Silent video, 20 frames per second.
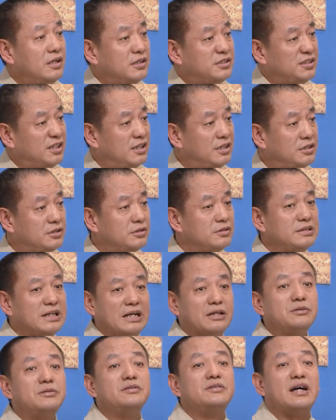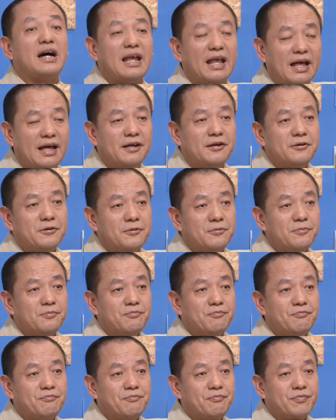You prolong life by
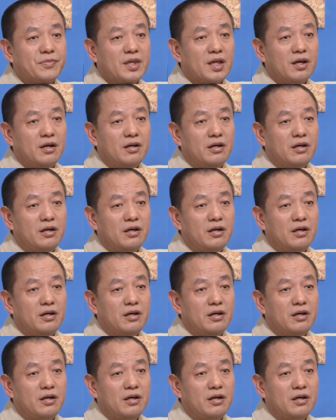keeping things